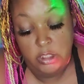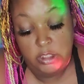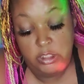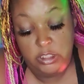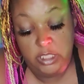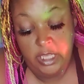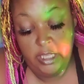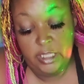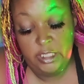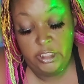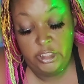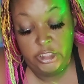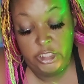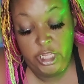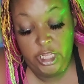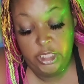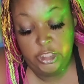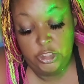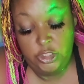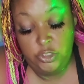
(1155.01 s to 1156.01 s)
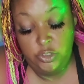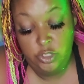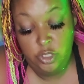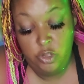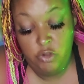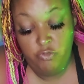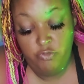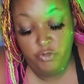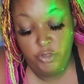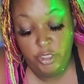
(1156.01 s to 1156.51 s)
Second chance, you
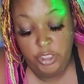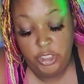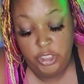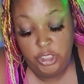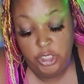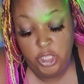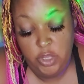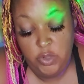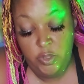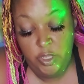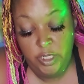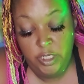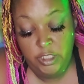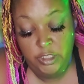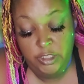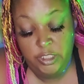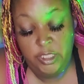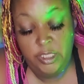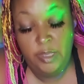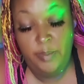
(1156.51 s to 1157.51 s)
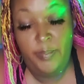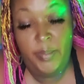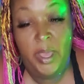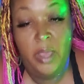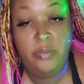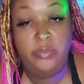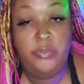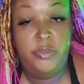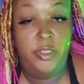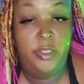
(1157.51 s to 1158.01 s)
don't really know anything
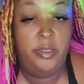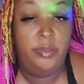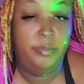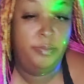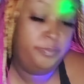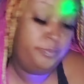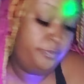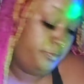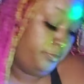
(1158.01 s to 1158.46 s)
about them.